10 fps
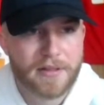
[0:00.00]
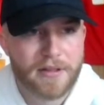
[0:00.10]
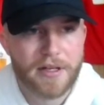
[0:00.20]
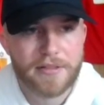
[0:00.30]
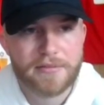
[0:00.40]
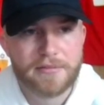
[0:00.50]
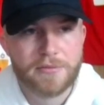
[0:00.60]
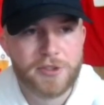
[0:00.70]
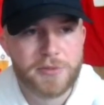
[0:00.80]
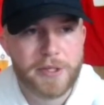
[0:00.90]
All right,
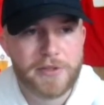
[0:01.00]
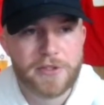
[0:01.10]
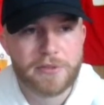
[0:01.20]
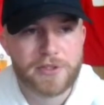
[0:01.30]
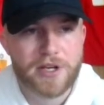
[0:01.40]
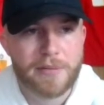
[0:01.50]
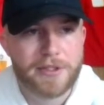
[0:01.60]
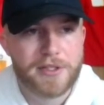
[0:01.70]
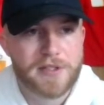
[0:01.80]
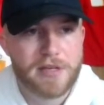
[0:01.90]
we spent too much time
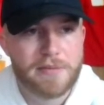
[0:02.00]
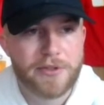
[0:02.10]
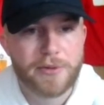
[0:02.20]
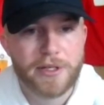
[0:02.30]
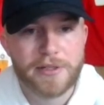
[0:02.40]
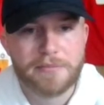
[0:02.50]
on this game either way.